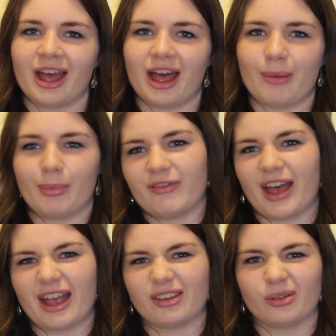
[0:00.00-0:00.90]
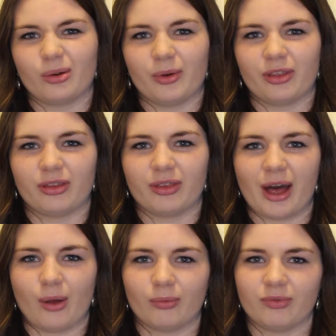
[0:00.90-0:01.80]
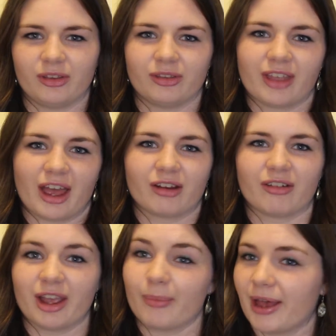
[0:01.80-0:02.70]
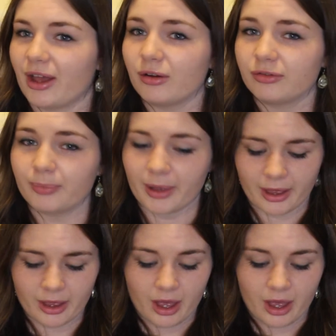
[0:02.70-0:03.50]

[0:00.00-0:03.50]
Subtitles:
a bit of a hassle without that great a payoff, but